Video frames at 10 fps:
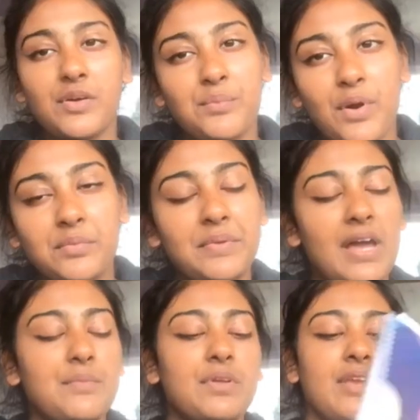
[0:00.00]
So
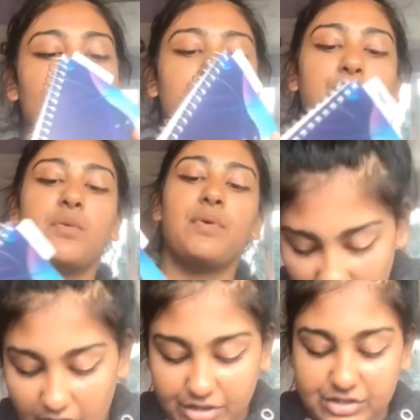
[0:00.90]
I'm gonna get a new one
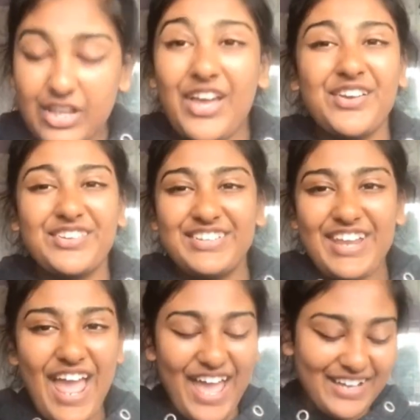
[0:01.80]
back. So
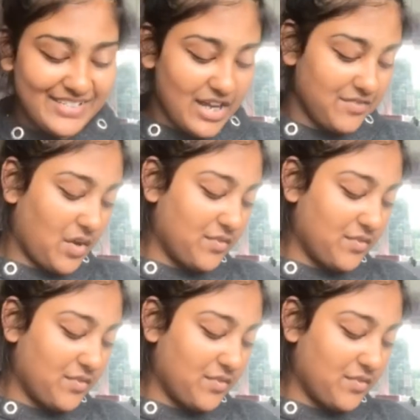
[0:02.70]
next, I've